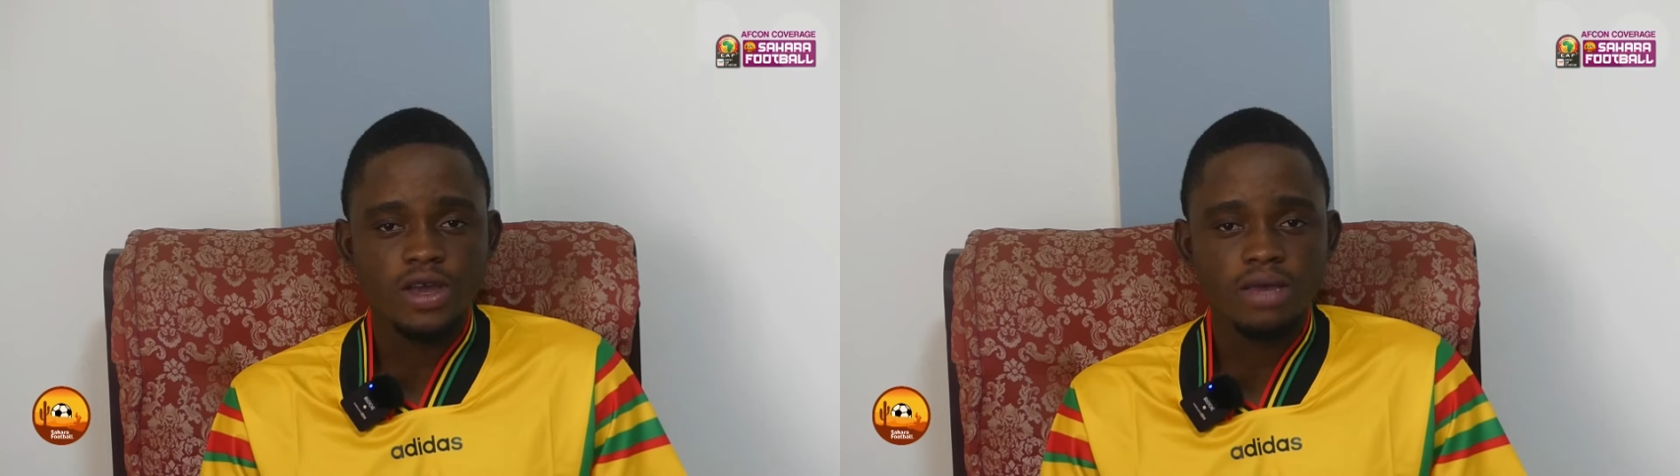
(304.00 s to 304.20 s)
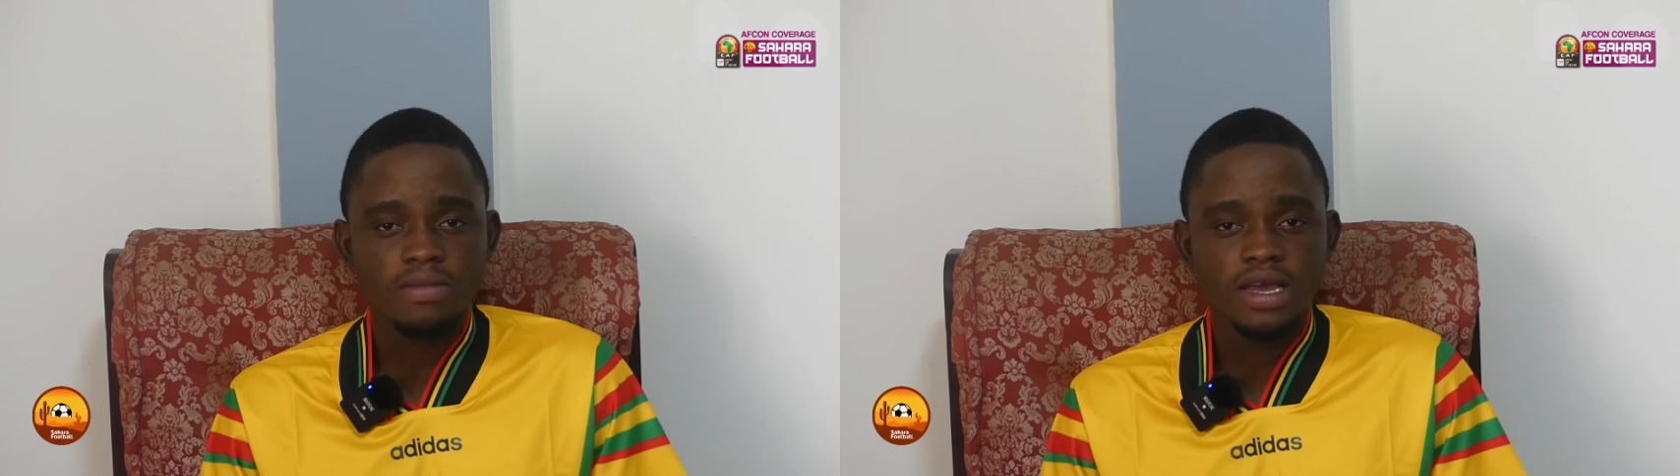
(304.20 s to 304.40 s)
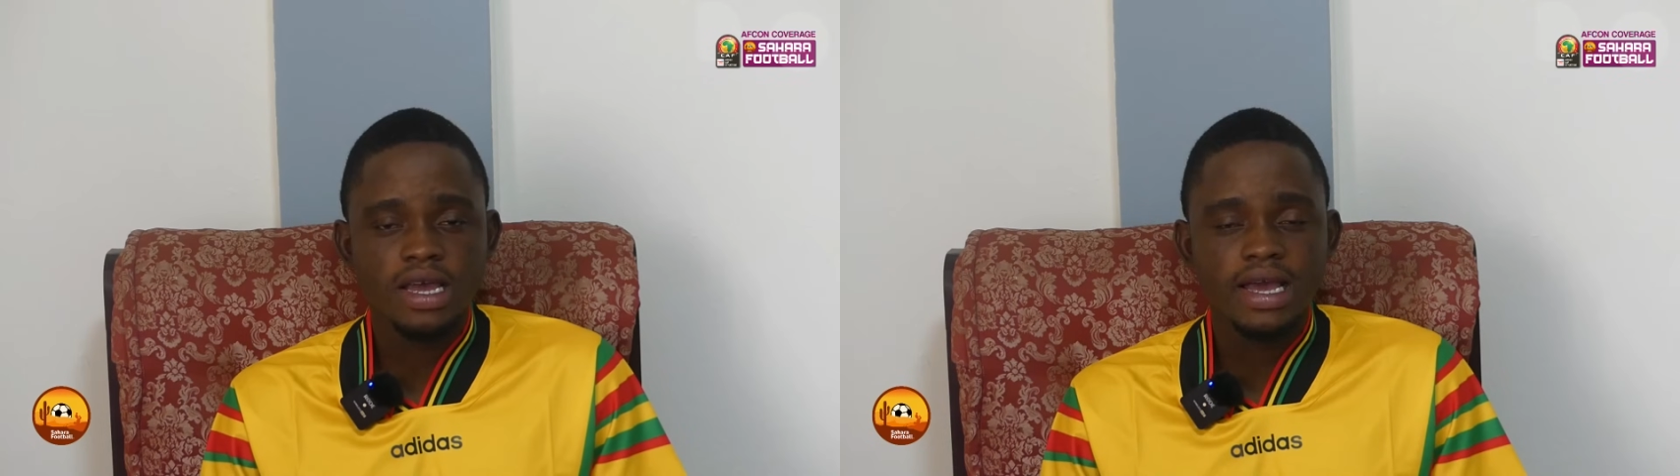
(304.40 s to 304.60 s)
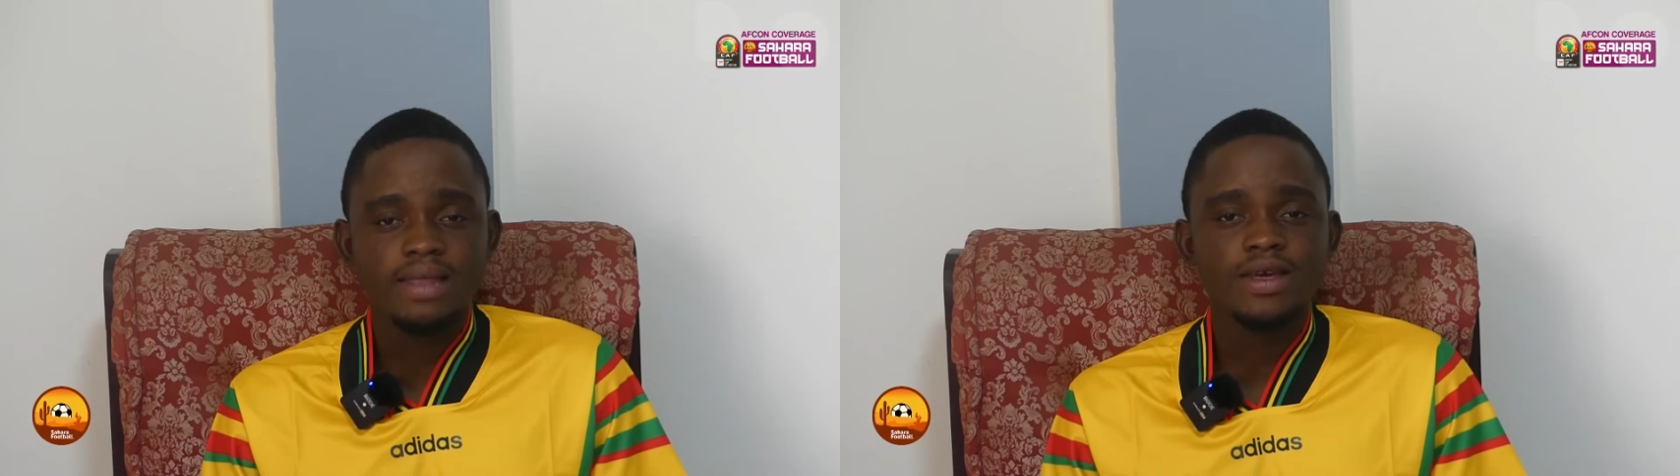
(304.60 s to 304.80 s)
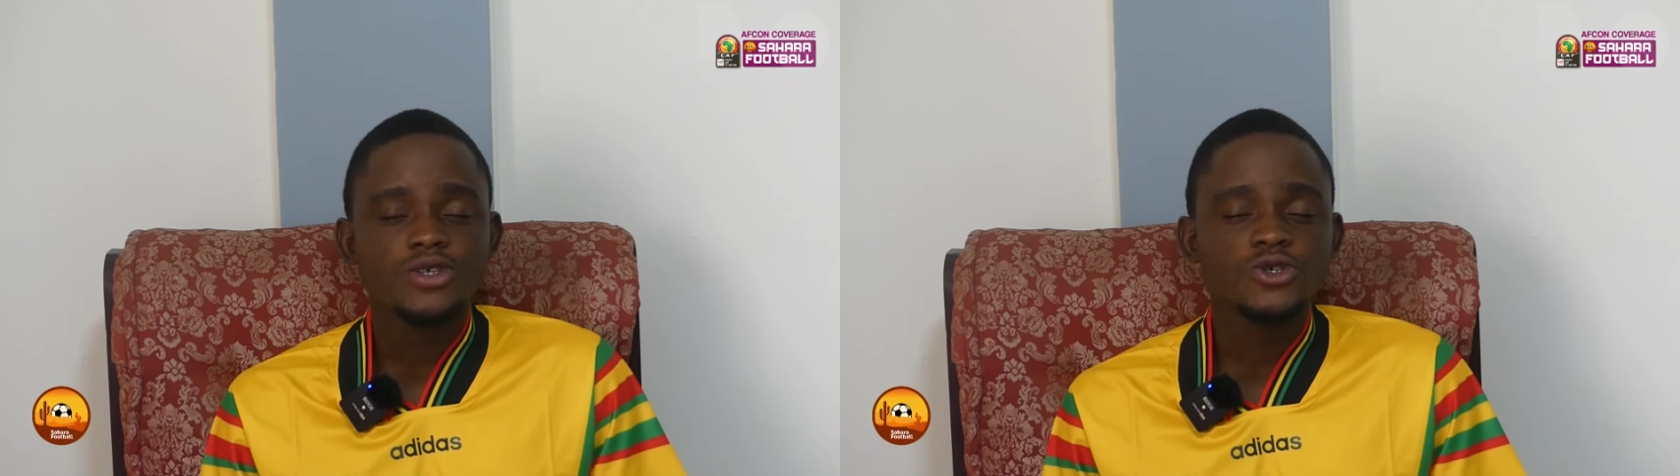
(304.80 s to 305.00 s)
him,
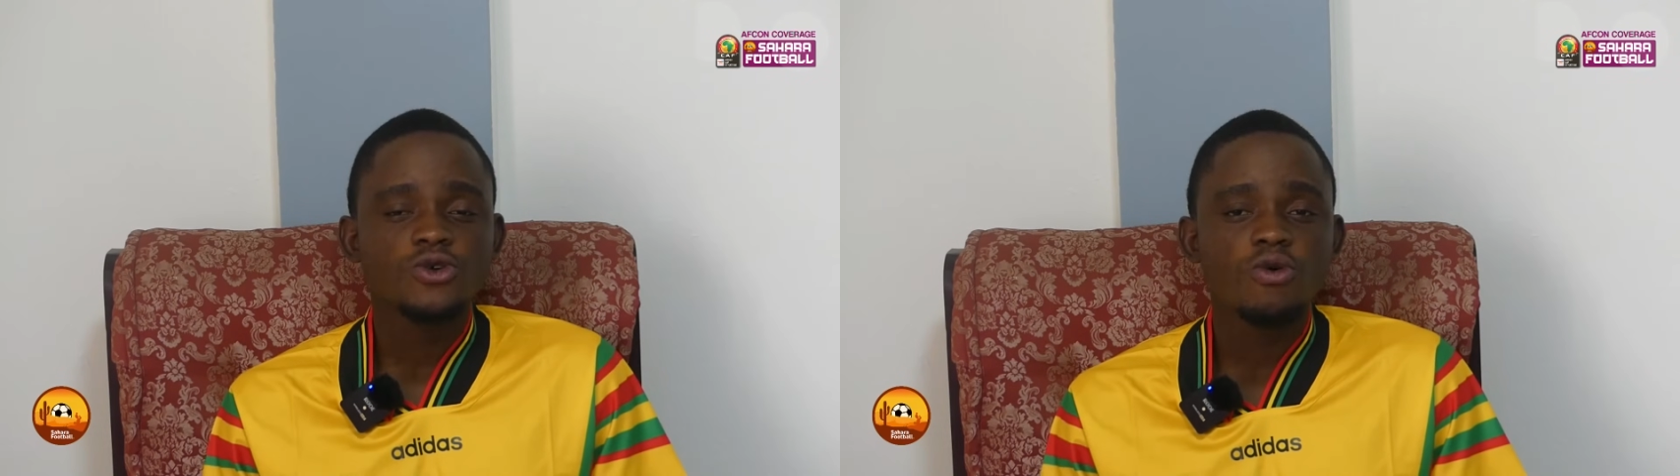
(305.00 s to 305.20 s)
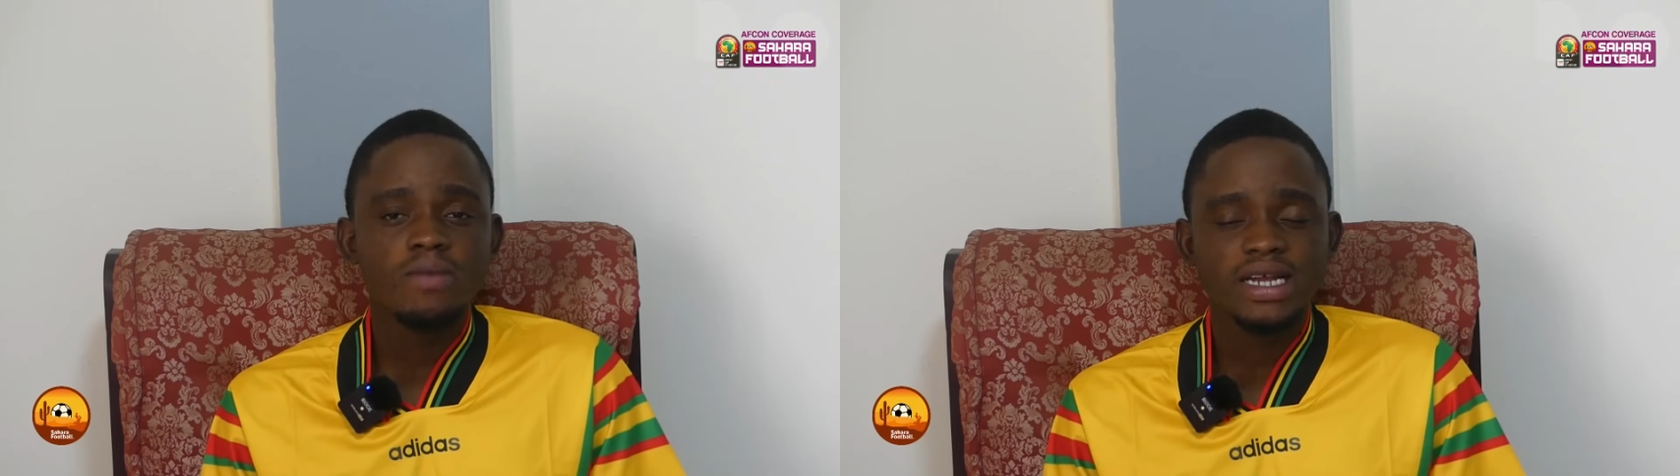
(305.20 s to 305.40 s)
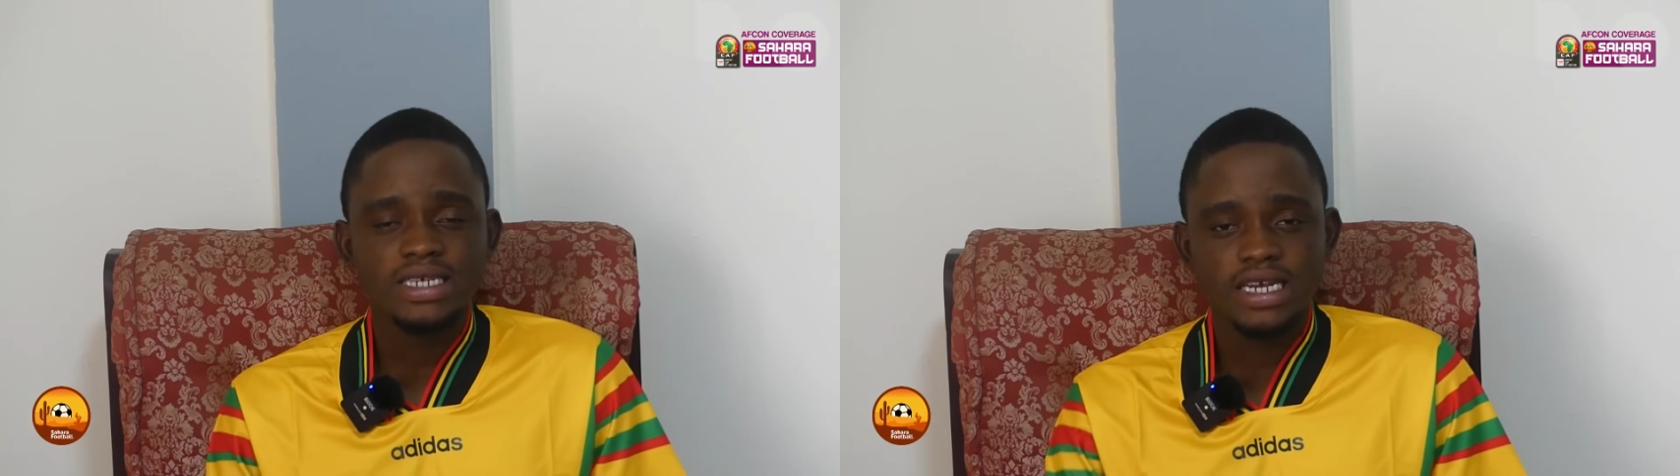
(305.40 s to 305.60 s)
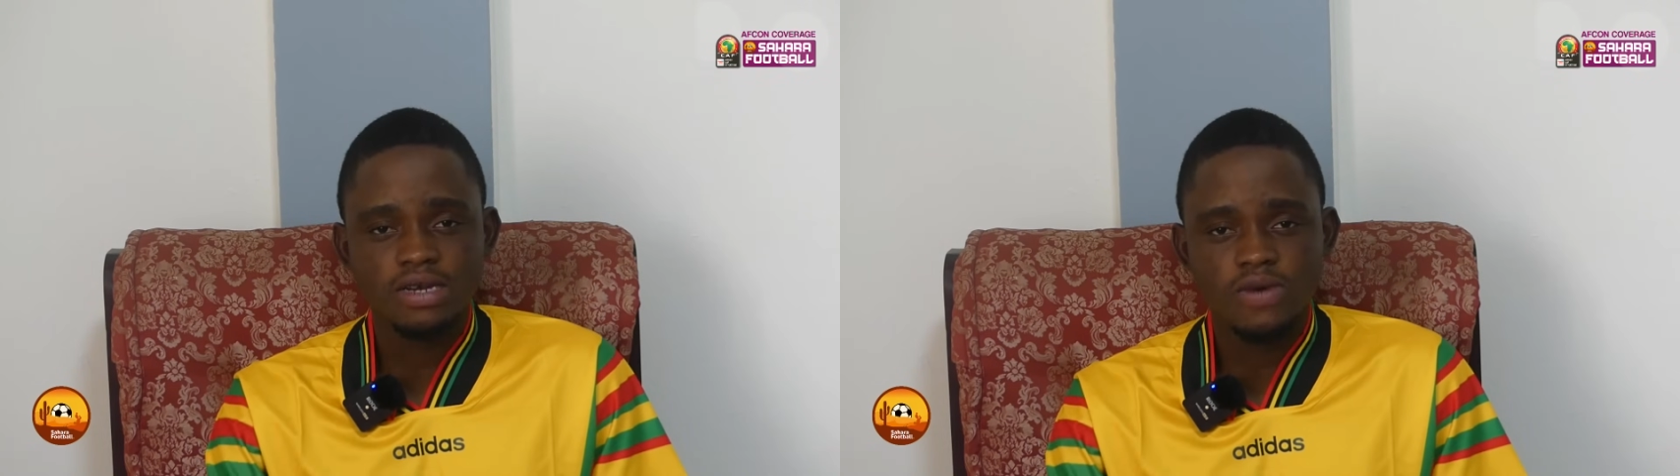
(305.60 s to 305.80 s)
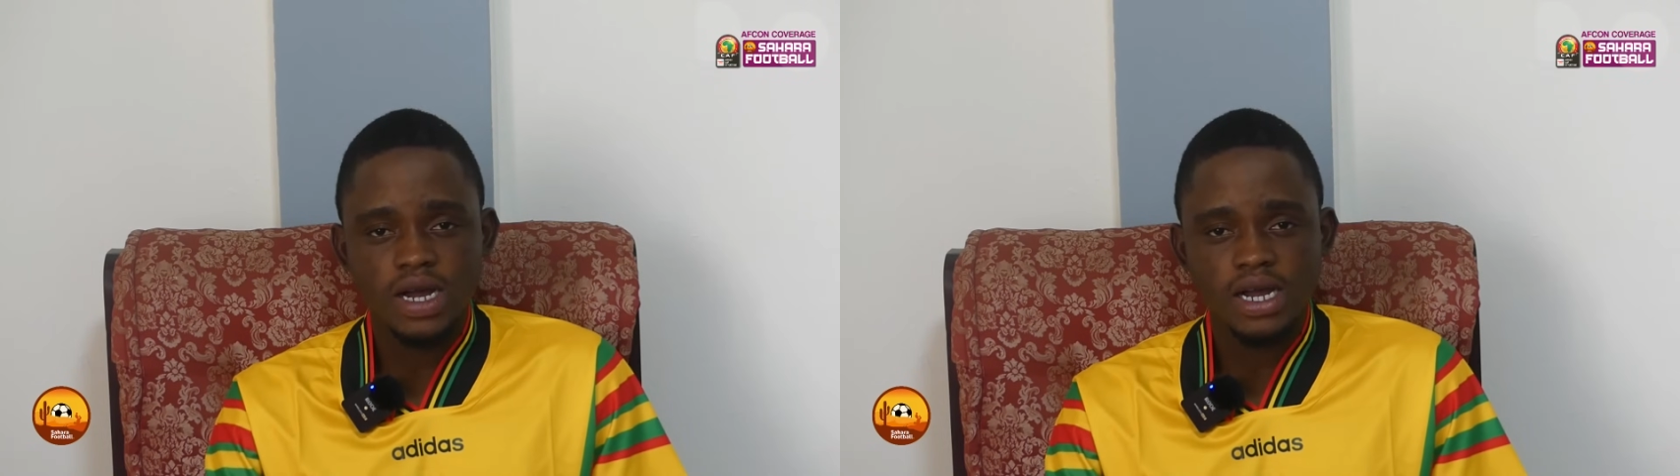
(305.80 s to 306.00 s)
and there's so much
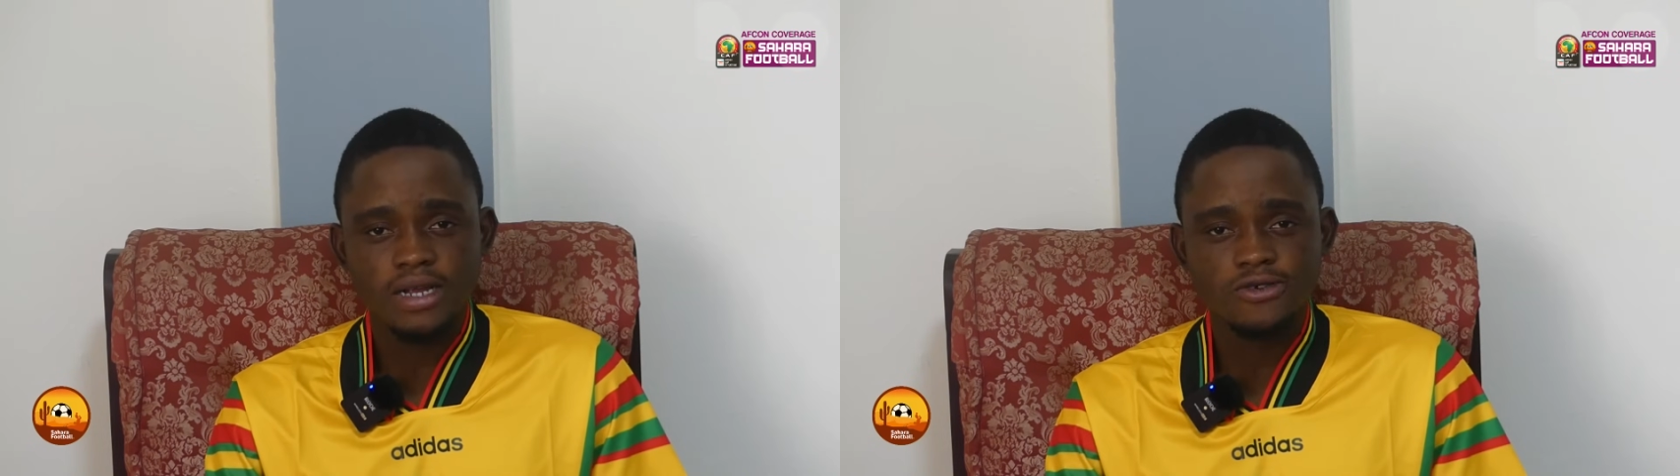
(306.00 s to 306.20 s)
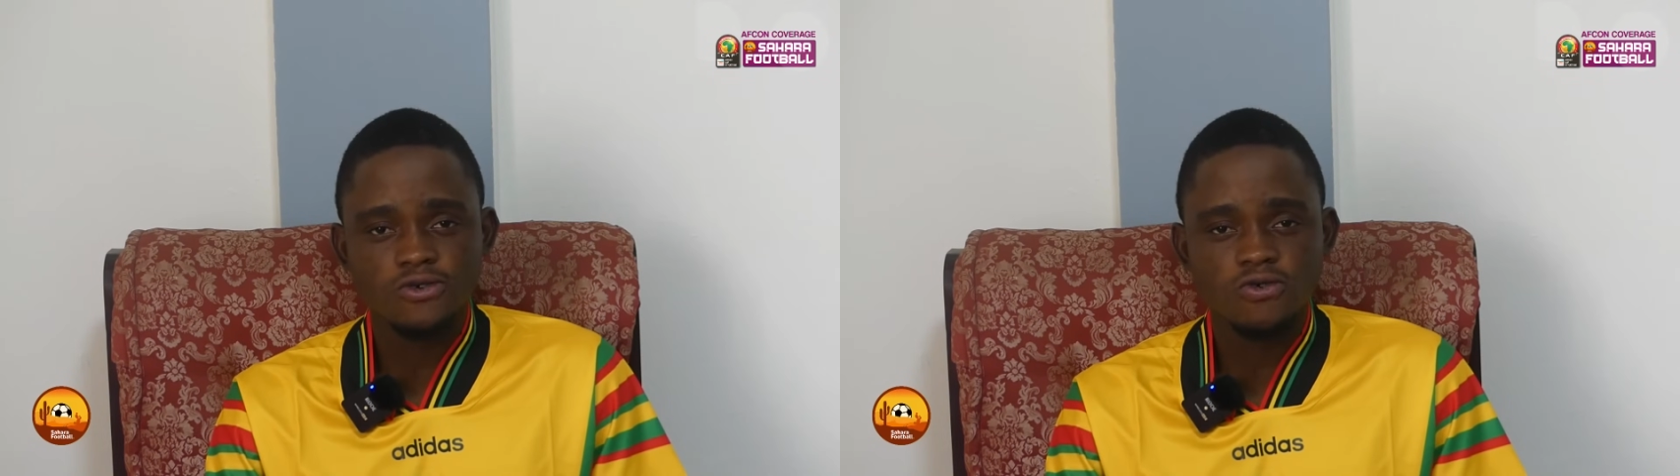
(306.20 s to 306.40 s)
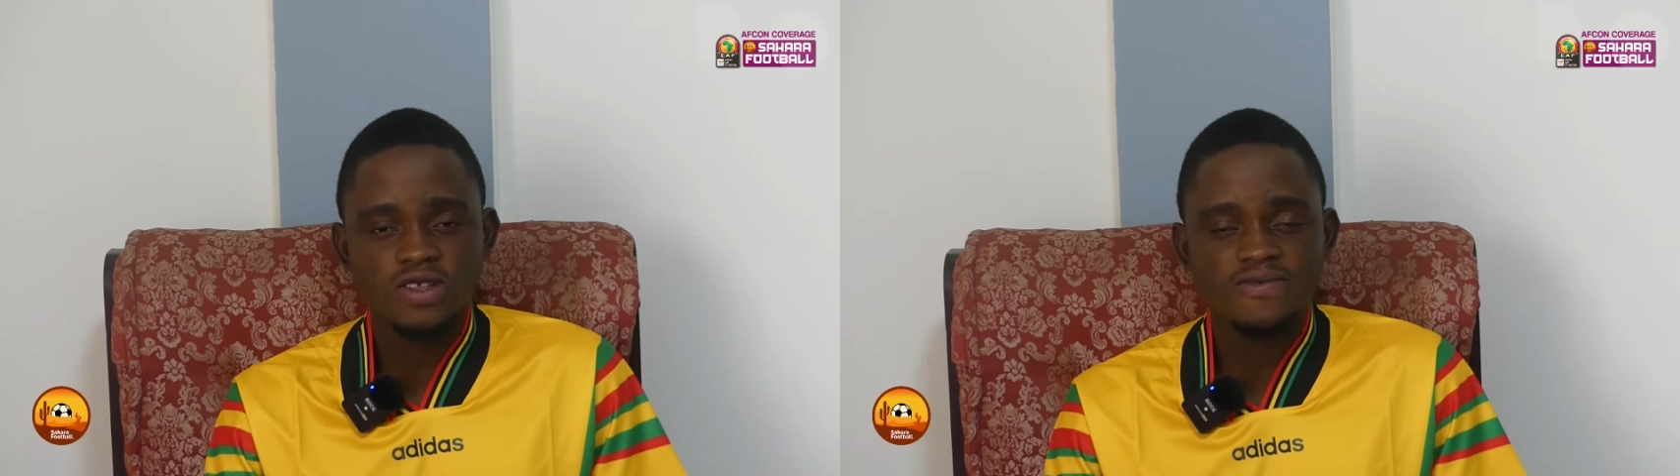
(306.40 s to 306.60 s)
anyone can do with